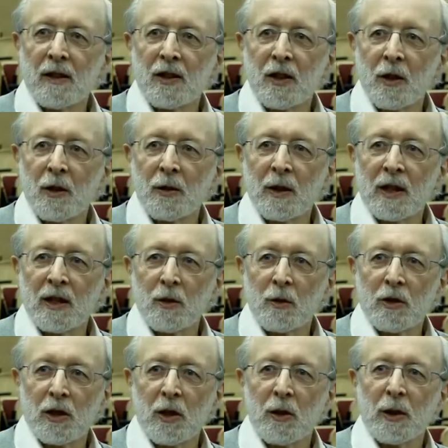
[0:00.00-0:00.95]
So it's
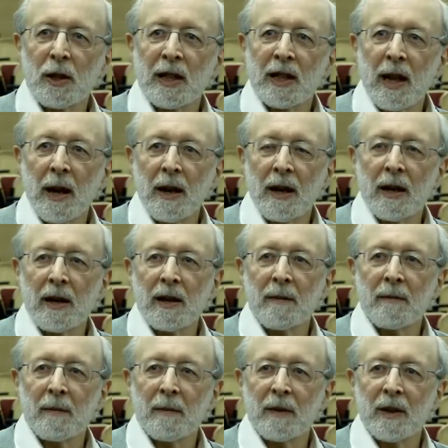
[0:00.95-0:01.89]
also a
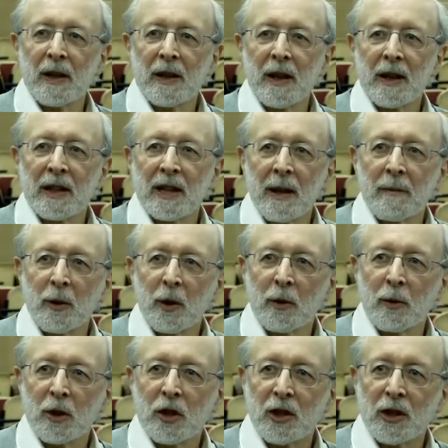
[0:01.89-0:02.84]

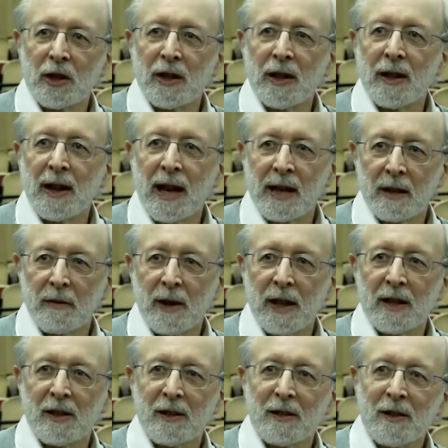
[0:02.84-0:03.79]
cannabinoid which can
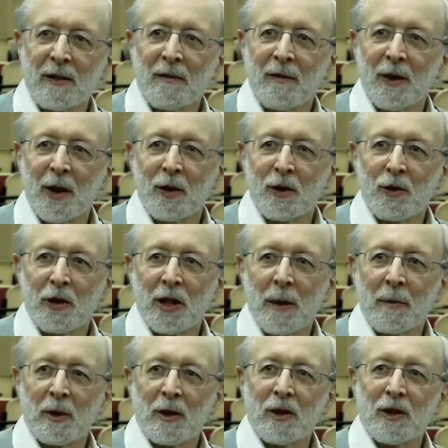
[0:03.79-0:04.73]
activate those
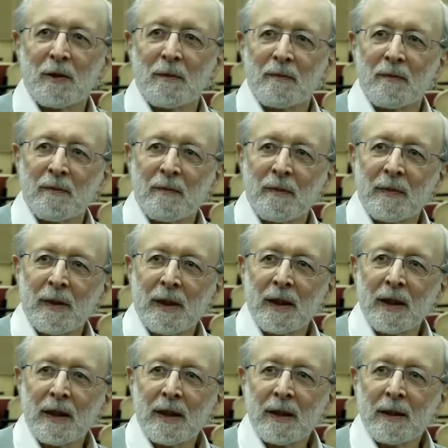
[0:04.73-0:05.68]
receptors.
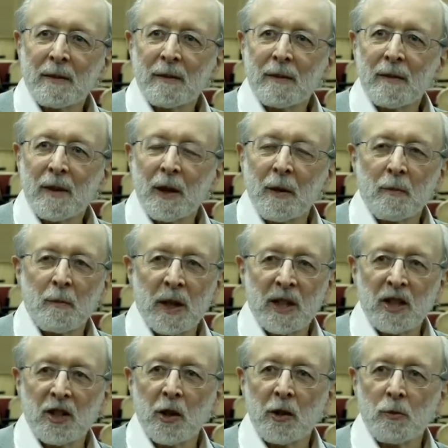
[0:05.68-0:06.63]

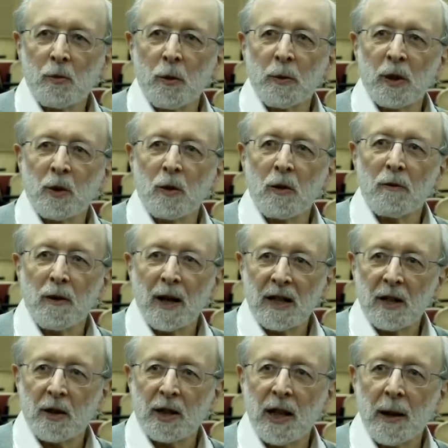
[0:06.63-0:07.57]
But it's not what we call a
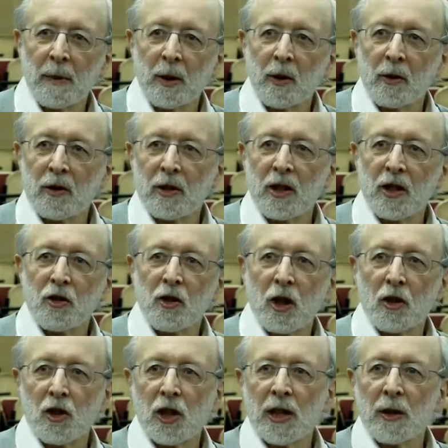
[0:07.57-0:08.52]
phytocannabinoid because it's
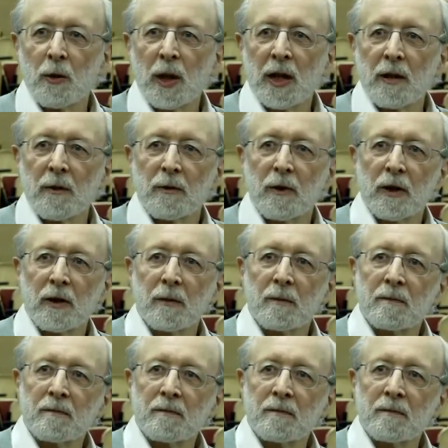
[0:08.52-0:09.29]
structurally quite different.